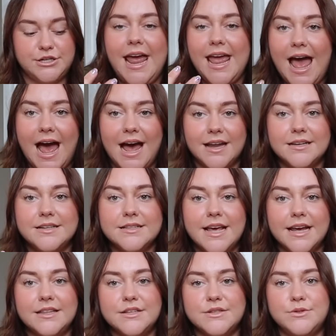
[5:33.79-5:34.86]
I had
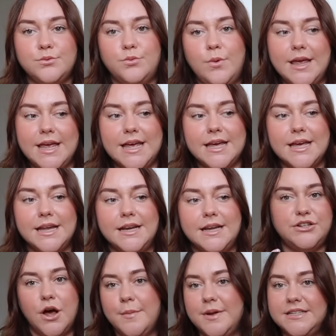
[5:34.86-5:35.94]
like this weird
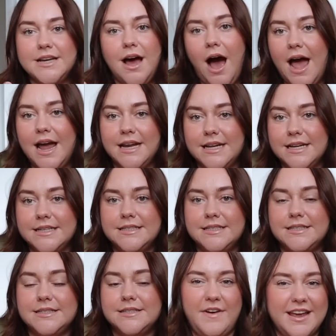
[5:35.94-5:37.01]

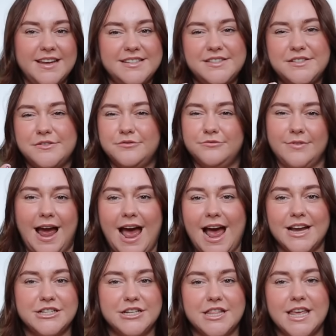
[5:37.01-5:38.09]
dermatitis face
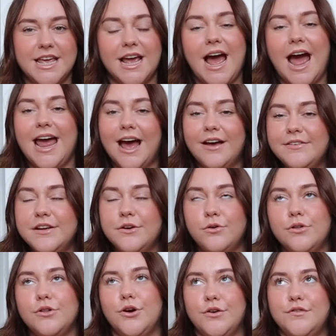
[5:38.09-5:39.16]
rash thing. I have it
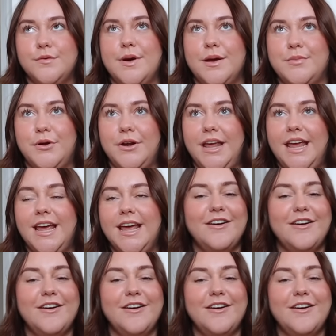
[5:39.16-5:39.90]
all over my body.